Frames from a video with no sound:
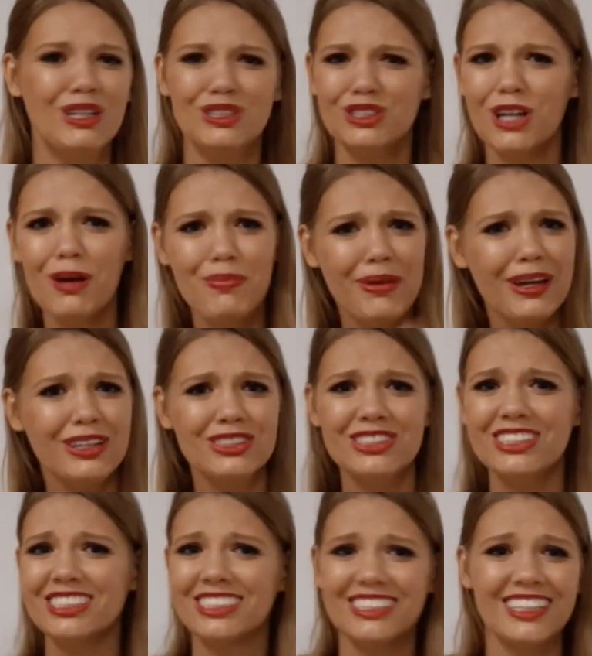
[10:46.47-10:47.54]
Draw
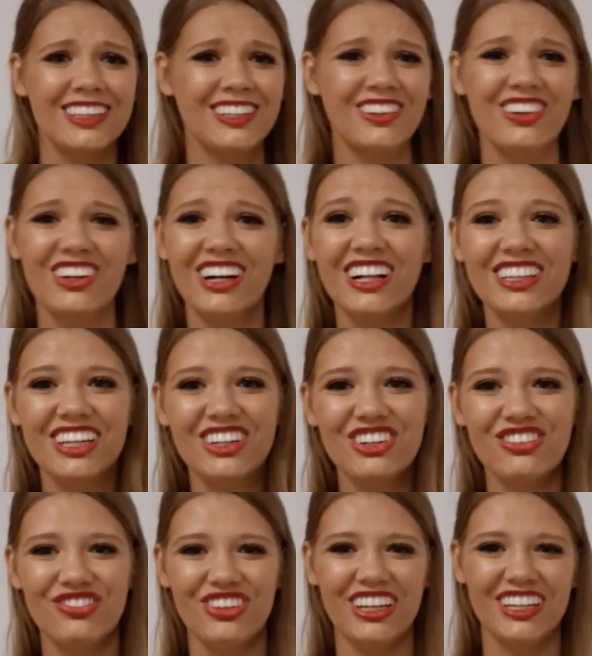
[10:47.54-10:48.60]
pictures and learn
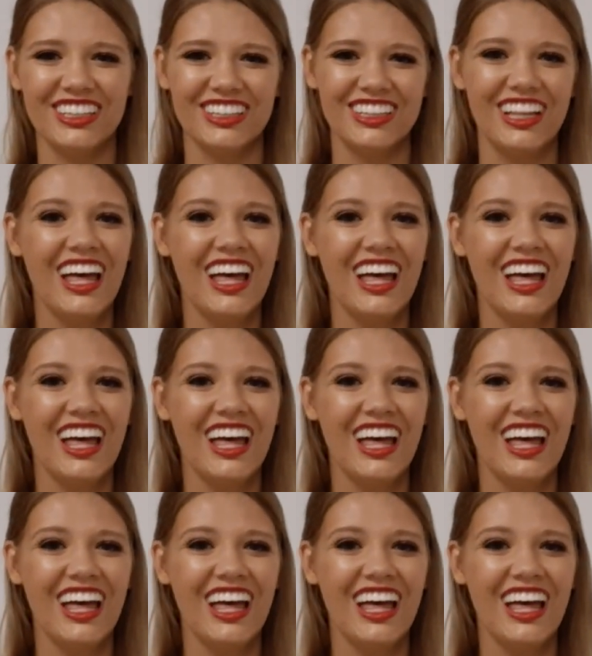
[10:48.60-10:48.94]
calligraphy.